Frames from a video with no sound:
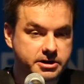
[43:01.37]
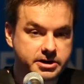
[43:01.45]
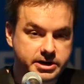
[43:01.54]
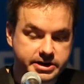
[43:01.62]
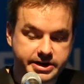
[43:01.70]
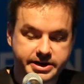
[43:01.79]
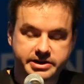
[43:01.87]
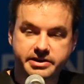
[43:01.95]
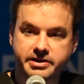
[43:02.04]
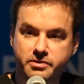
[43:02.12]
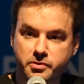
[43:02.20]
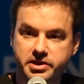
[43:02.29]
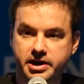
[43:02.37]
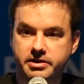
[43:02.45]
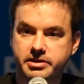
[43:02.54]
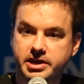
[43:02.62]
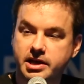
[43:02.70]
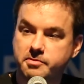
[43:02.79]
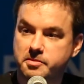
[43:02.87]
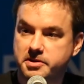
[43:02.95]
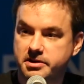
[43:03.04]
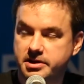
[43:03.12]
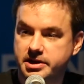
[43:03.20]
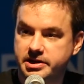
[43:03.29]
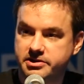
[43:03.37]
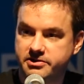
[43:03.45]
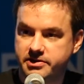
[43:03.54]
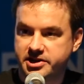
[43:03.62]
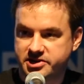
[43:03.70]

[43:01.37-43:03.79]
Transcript: architected and without the capability to